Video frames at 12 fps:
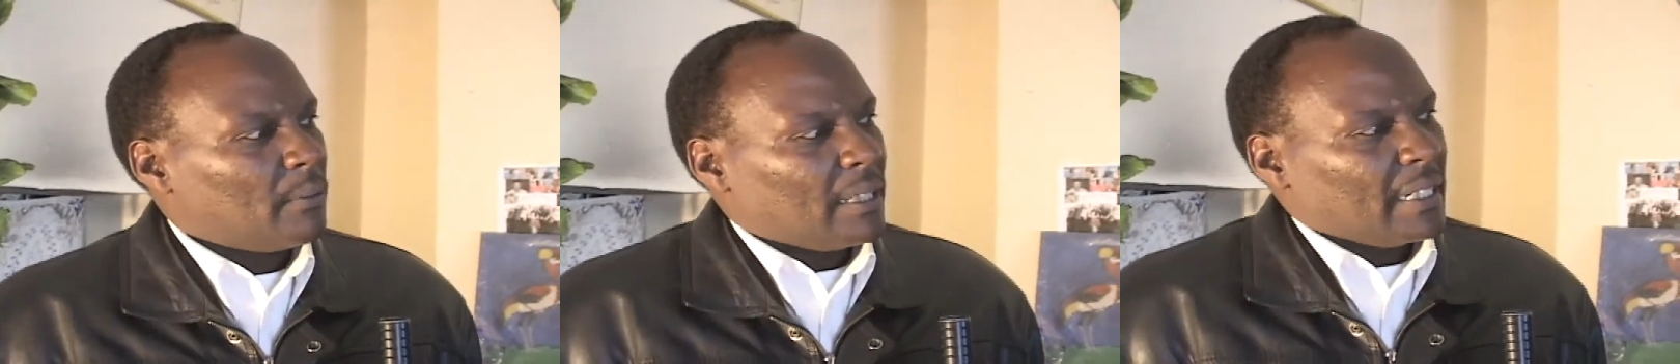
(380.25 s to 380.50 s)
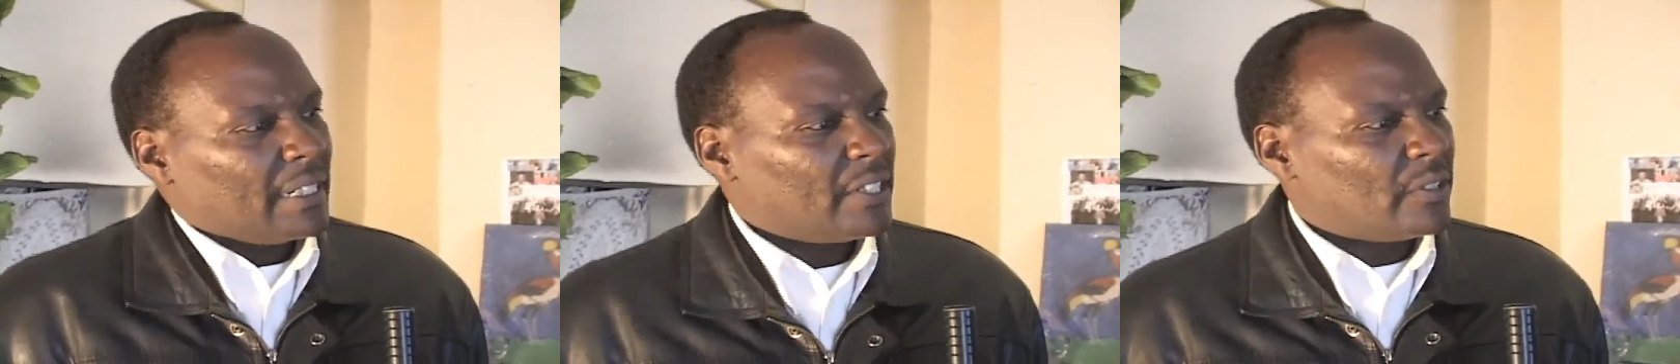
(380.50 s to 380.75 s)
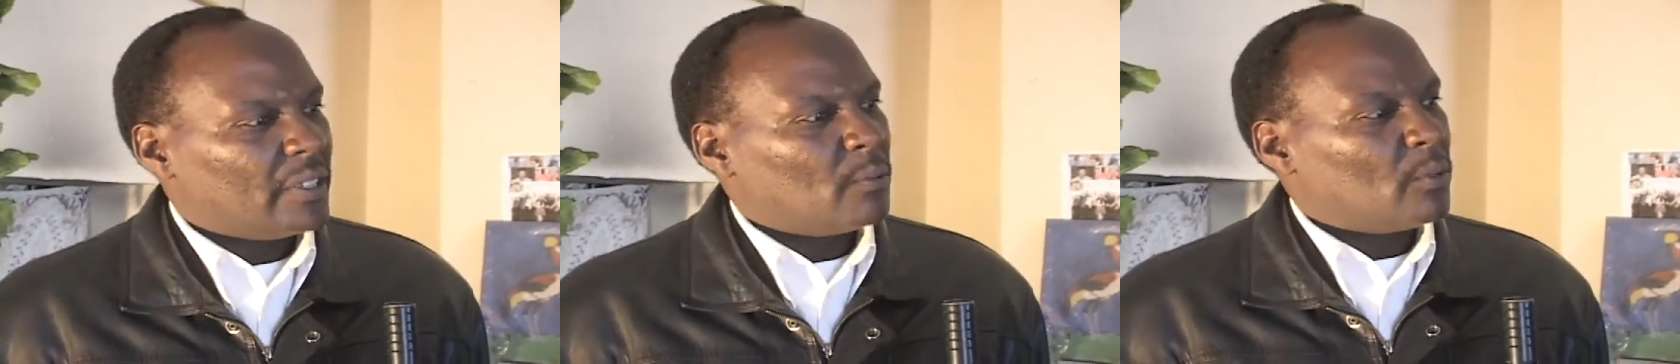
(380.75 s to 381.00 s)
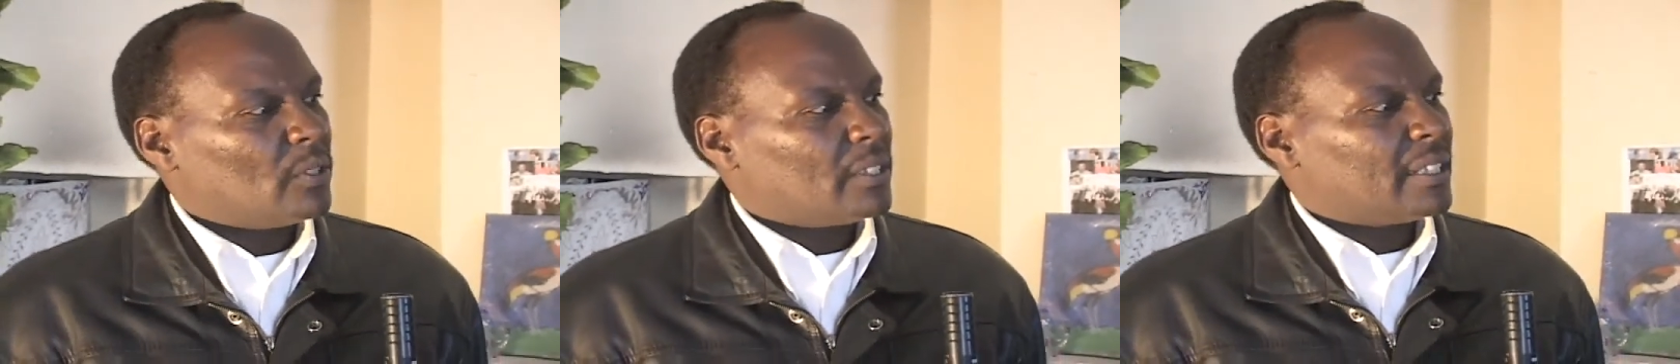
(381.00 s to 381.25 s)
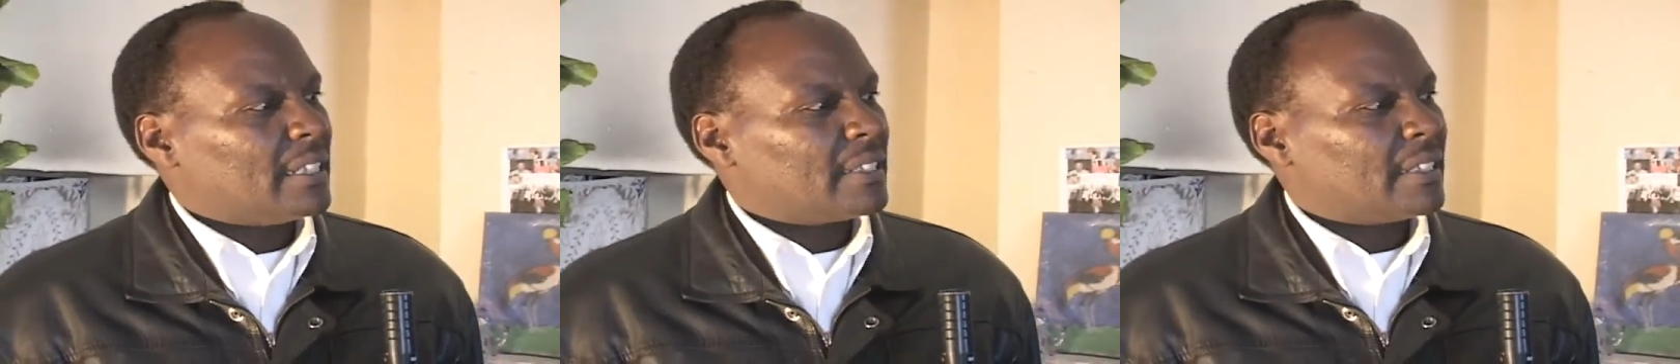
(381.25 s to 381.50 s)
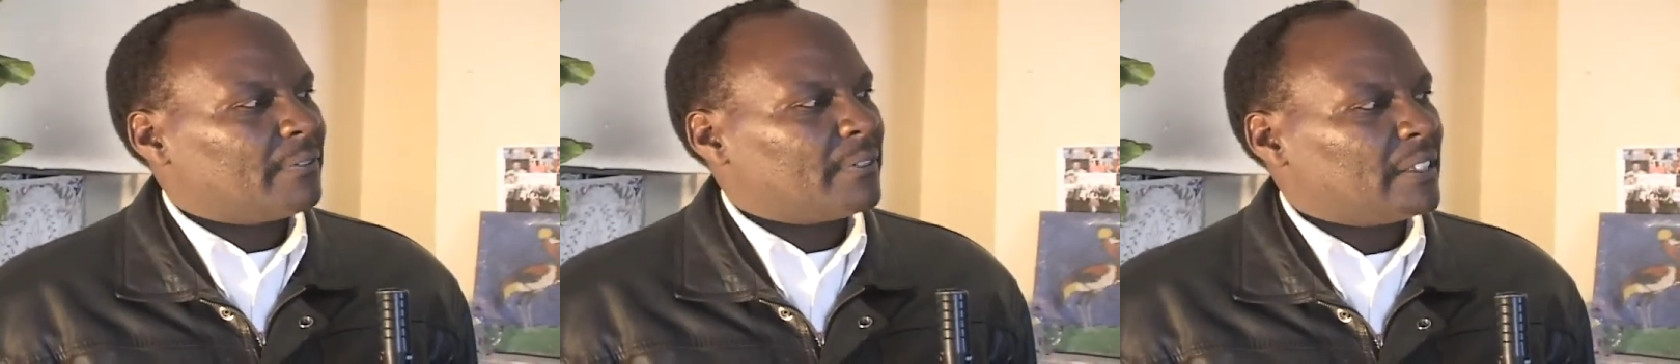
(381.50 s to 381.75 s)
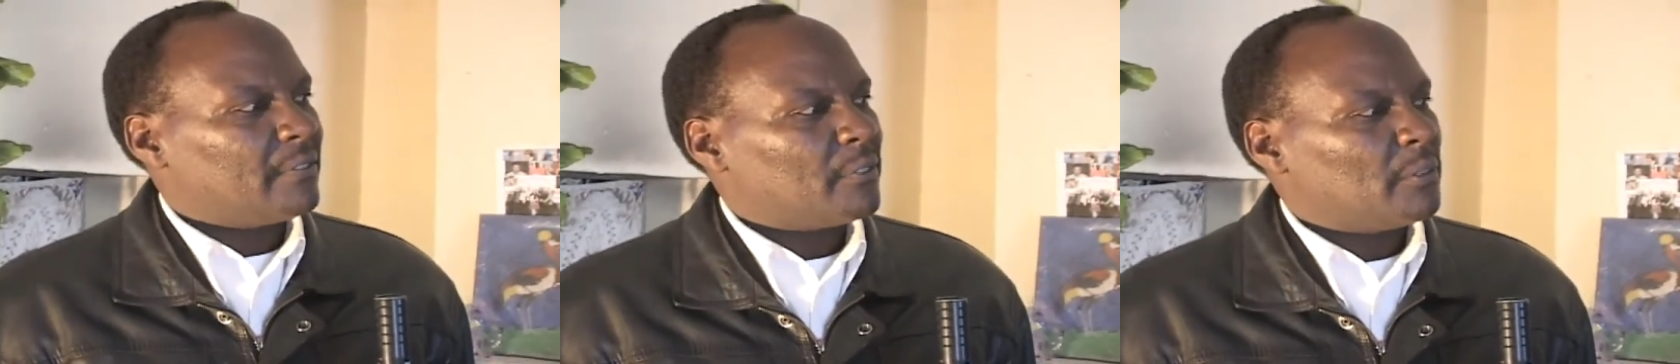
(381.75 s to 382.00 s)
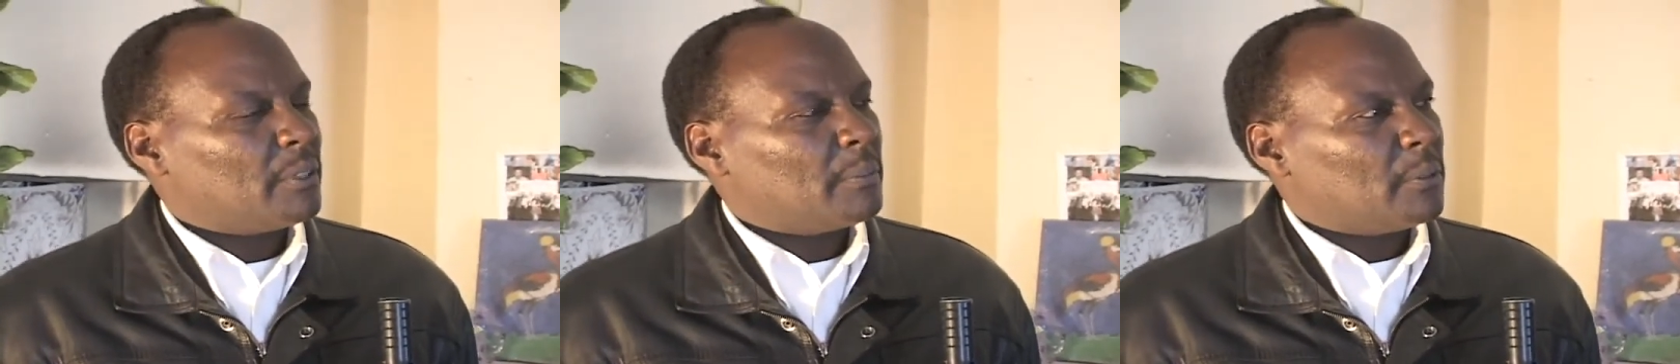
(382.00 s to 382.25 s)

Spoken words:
our country was suffering from the